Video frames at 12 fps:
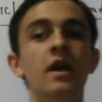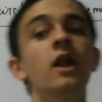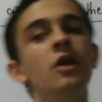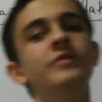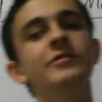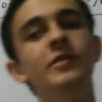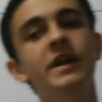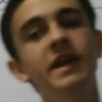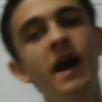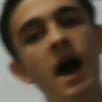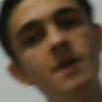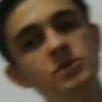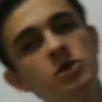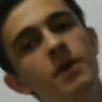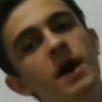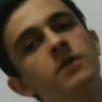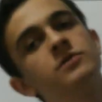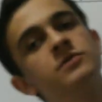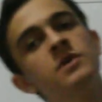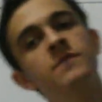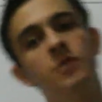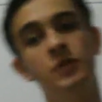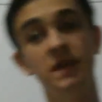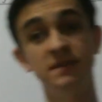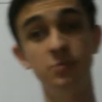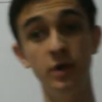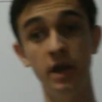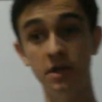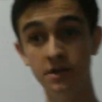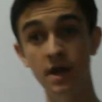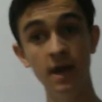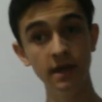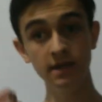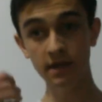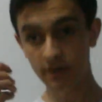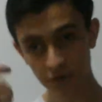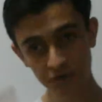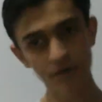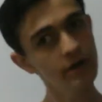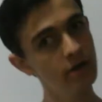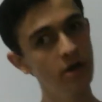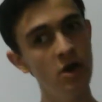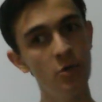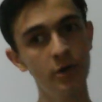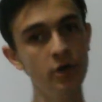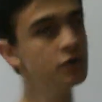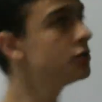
Hello everyone, I'm João from That's Brilliant, and in this video we're going